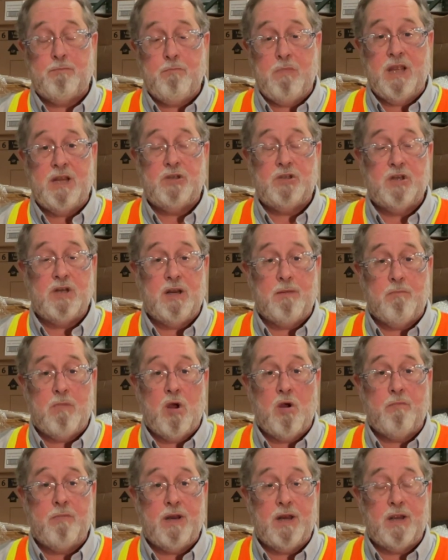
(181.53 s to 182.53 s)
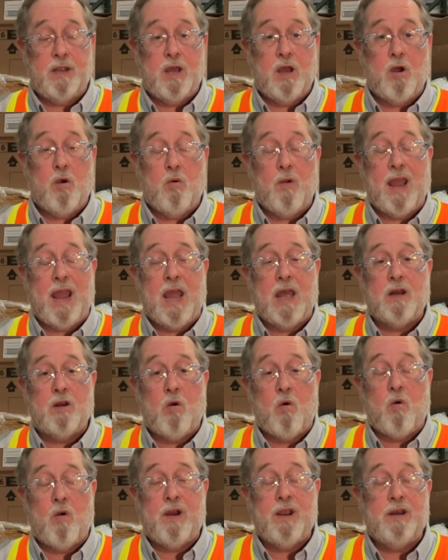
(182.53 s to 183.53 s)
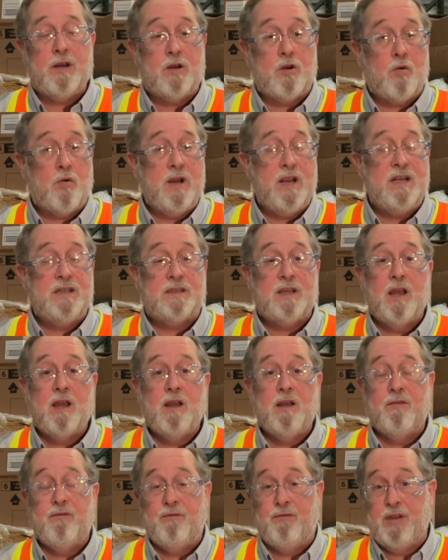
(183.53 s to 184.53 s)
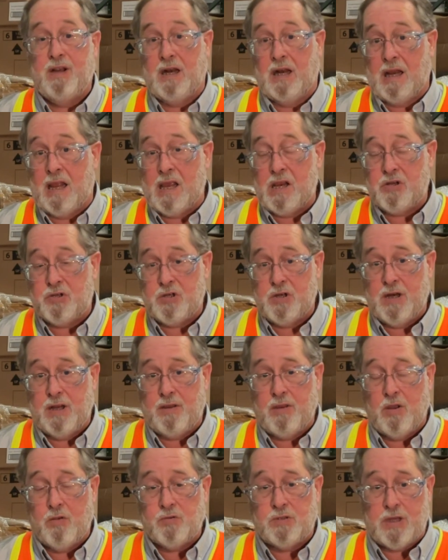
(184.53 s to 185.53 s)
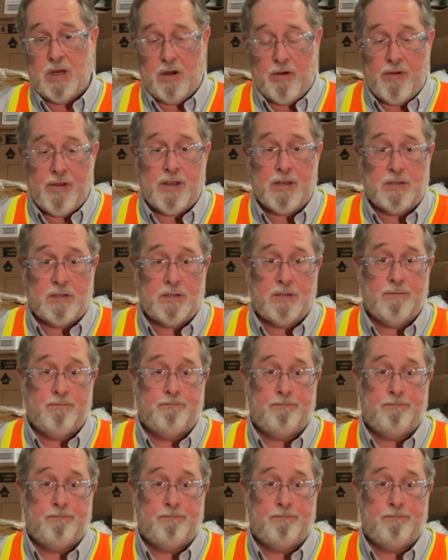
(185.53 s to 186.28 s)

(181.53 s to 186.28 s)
mentioned a moment ago, and or increase ventilation in those areas.